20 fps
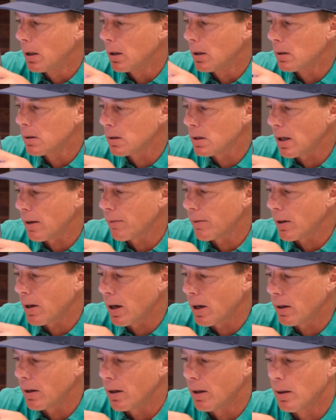
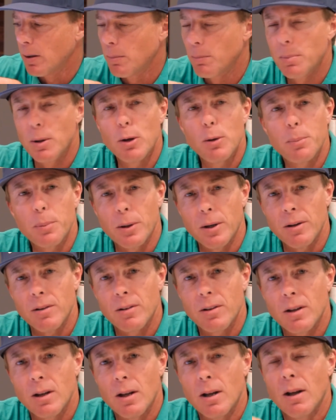7-iron
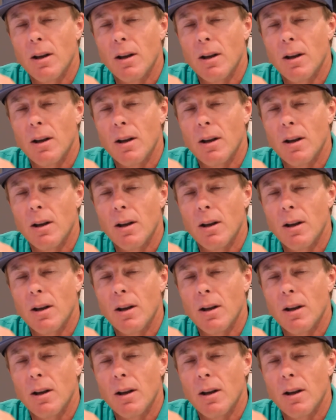Blueprint.